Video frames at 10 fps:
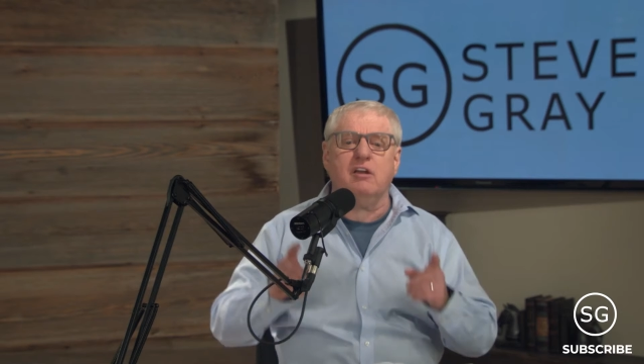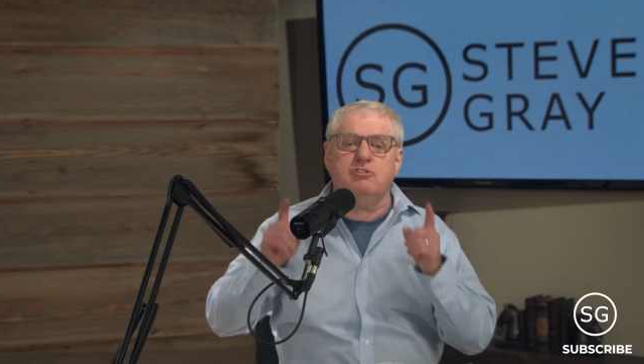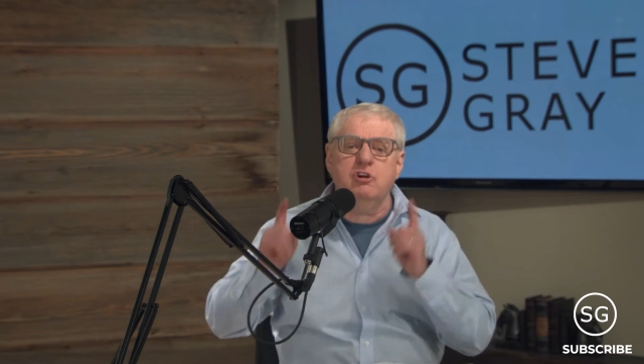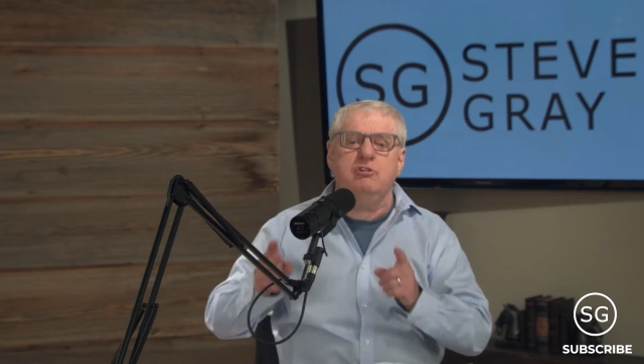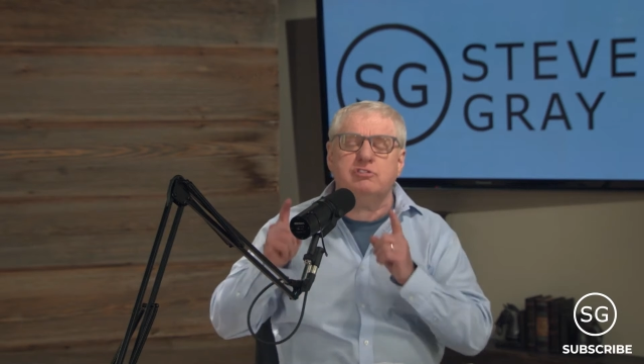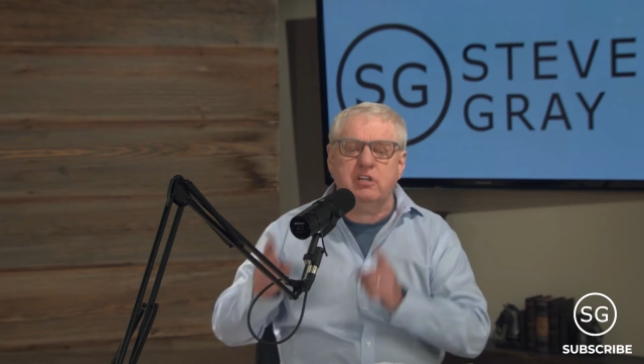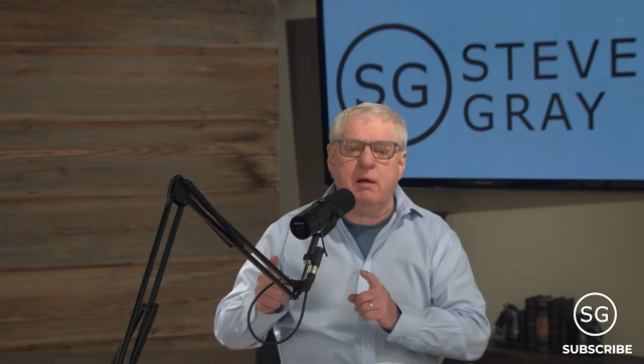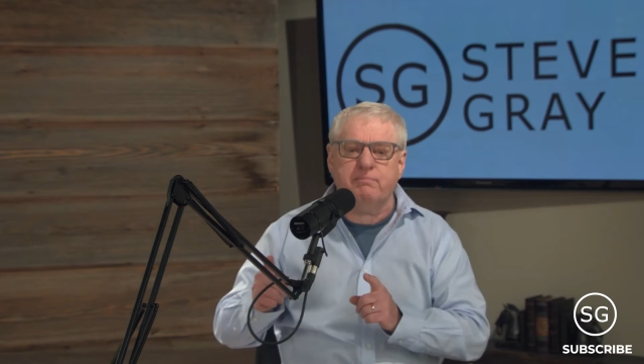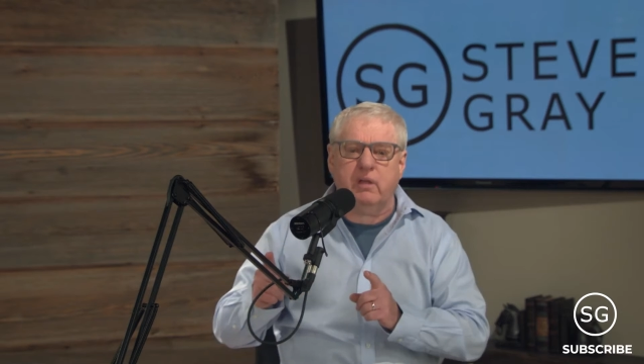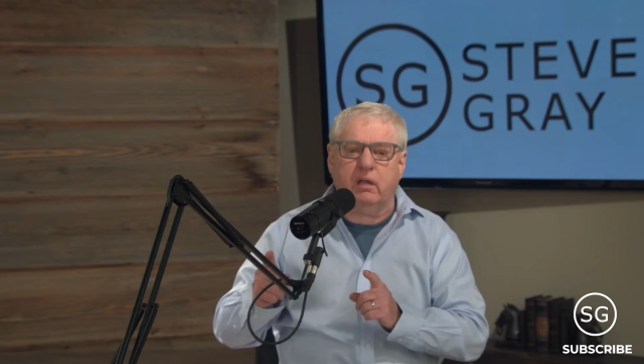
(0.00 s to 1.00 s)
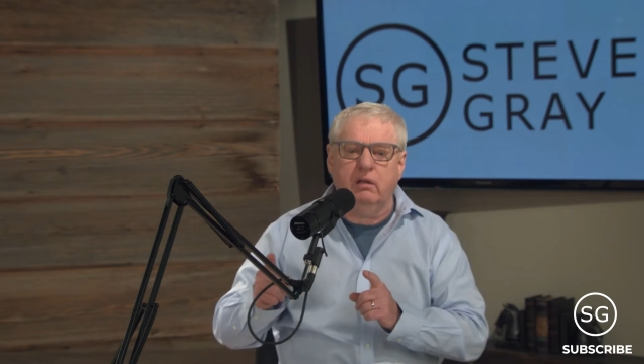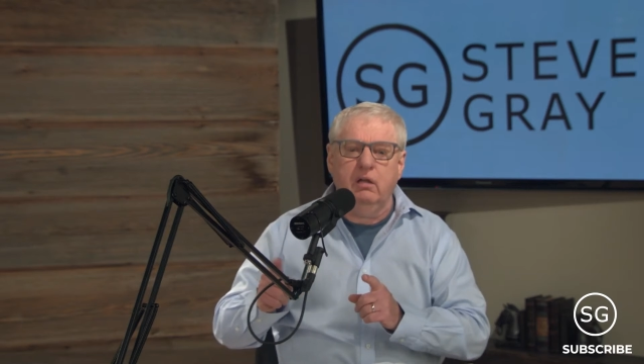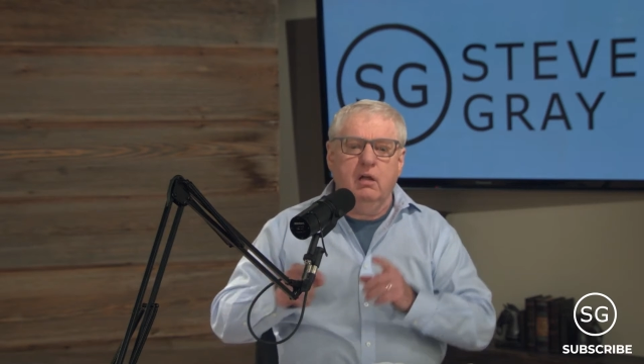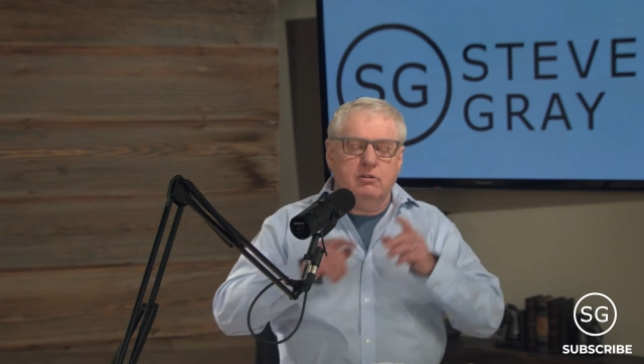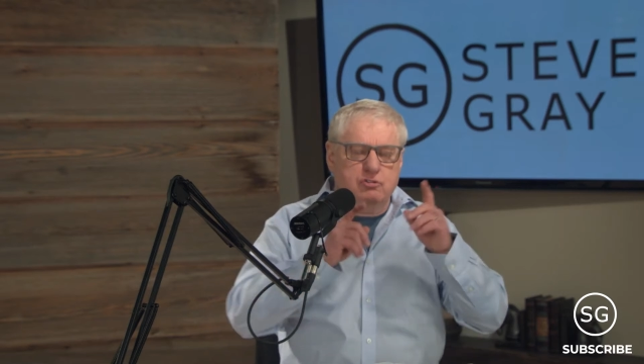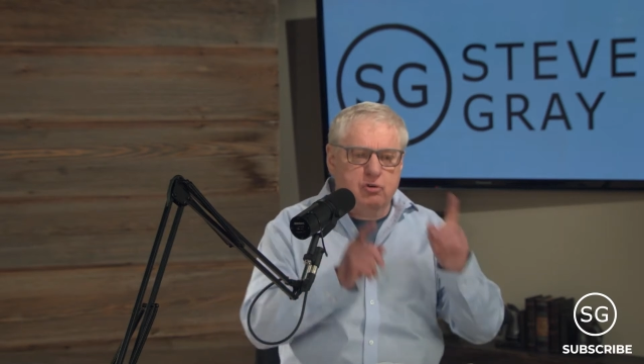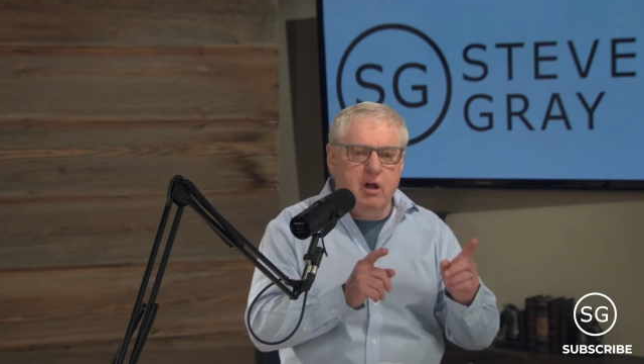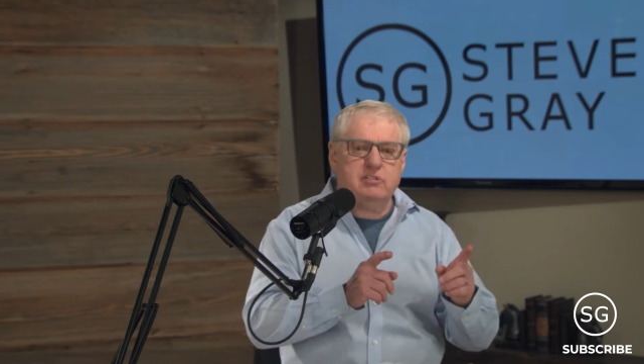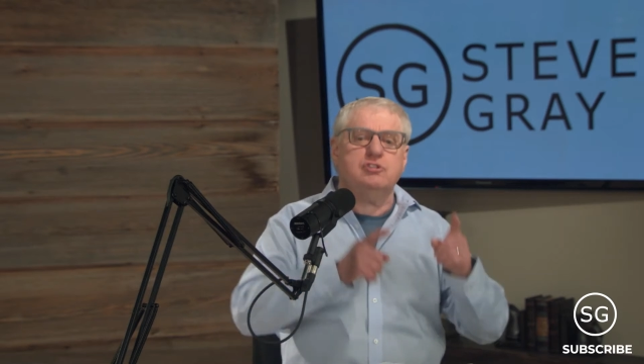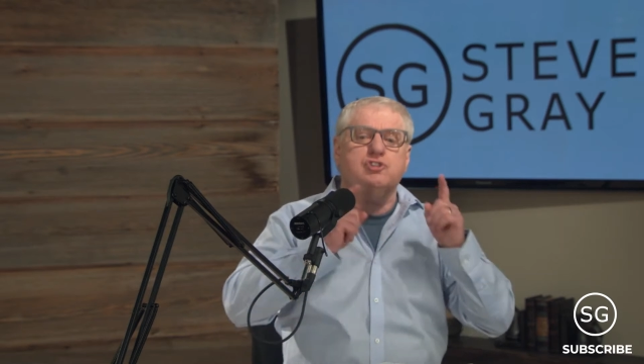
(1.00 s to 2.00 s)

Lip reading: and do something. Trust.